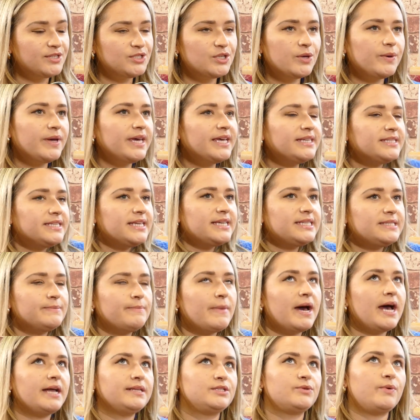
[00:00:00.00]
So it's
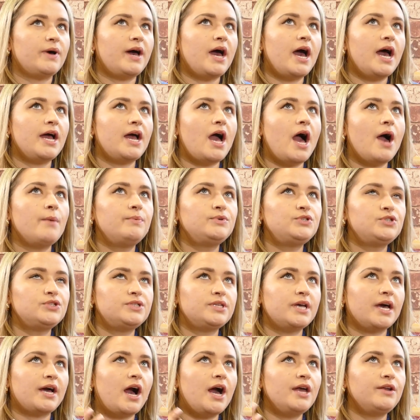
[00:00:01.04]
mad. So I
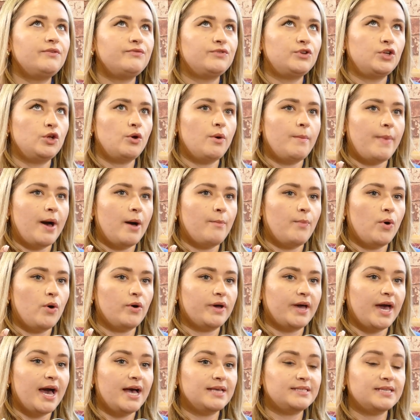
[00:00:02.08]
kind of knew about
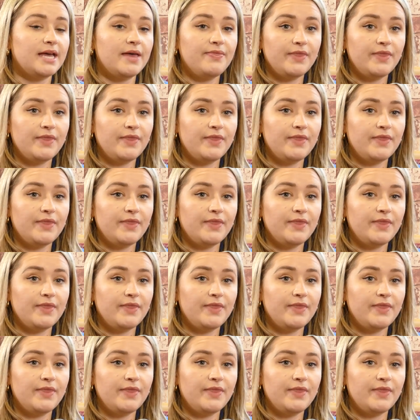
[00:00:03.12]
podcasts.